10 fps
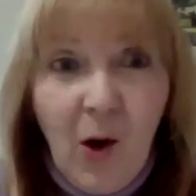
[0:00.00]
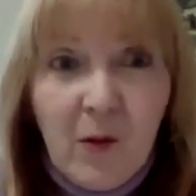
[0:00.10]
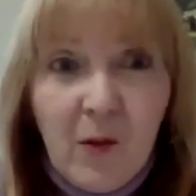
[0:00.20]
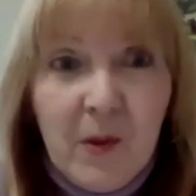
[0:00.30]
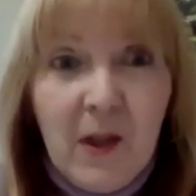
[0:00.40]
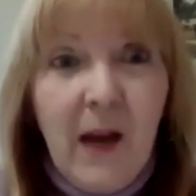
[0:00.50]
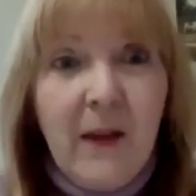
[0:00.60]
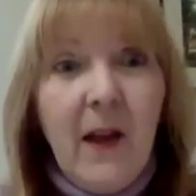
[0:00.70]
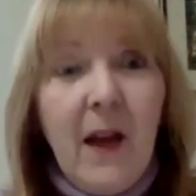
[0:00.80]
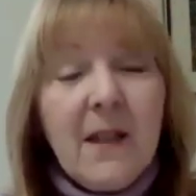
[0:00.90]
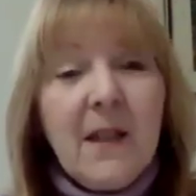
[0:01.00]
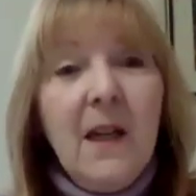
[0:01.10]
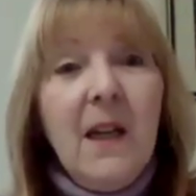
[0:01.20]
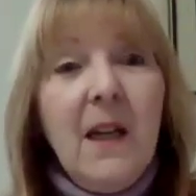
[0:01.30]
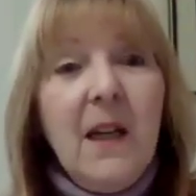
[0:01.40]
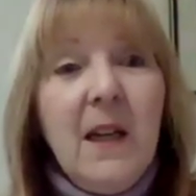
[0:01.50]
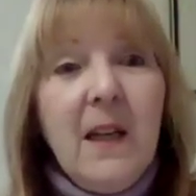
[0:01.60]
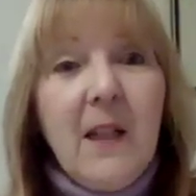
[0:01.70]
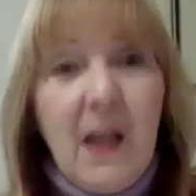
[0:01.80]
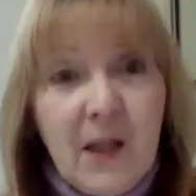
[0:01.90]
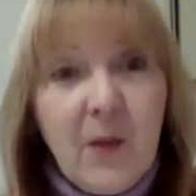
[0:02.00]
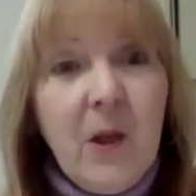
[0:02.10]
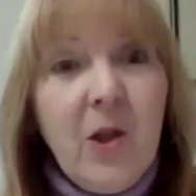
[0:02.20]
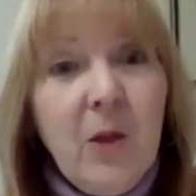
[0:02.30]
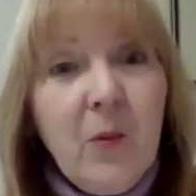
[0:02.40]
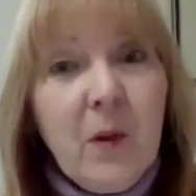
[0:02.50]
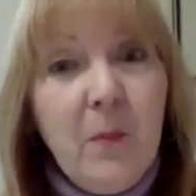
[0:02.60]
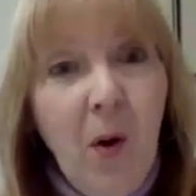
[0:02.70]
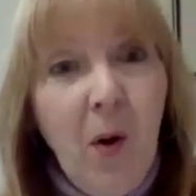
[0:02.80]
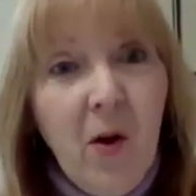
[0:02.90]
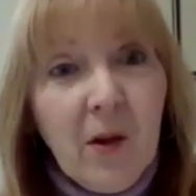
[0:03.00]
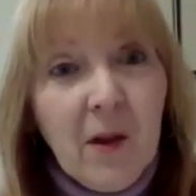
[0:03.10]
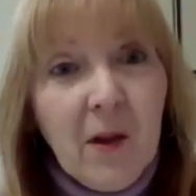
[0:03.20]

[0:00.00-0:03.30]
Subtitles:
horrible like that. That's the way she was born.